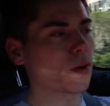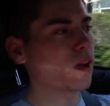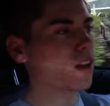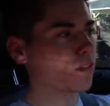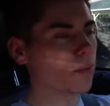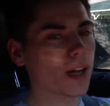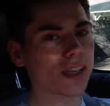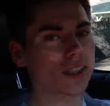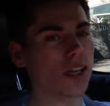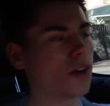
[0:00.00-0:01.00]
going on,
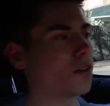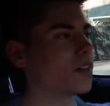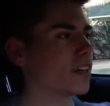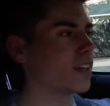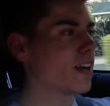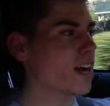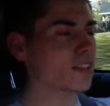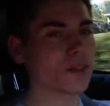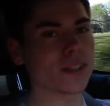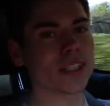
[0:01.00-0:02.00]
everybody? So,
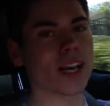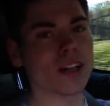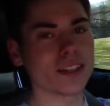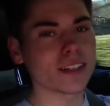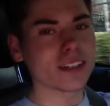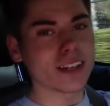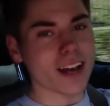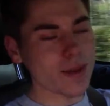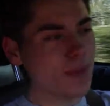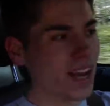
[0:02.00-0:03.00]
as you can tell,
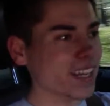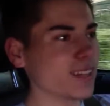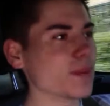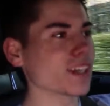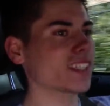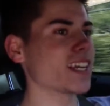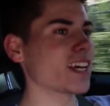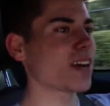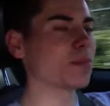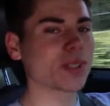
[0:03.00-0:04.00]
I'm back in the
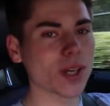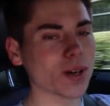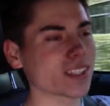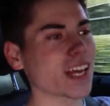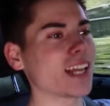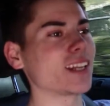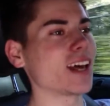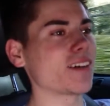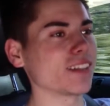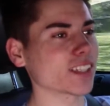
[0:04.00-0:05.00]
Mustang. I'm so excited
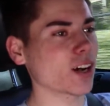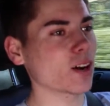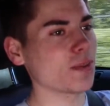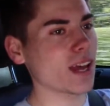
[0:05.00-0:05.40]
to have this car